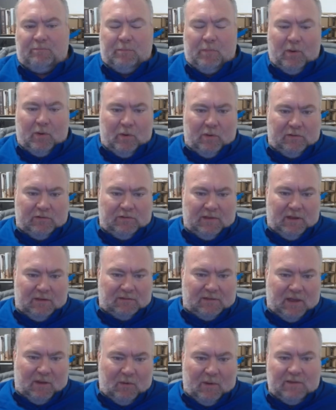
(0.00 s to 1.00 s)
per
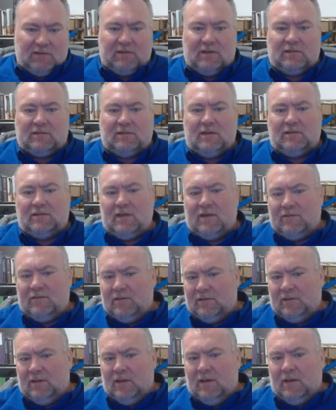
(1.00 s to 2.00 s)
CSA
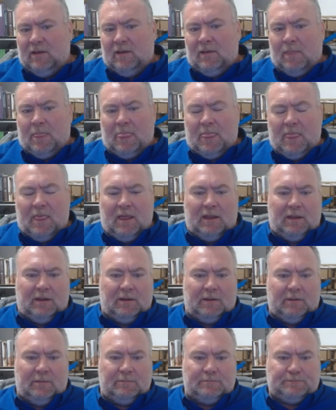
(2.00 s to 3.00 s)
167,
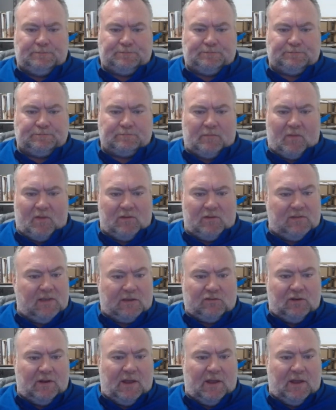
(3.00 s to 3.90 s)
um, Section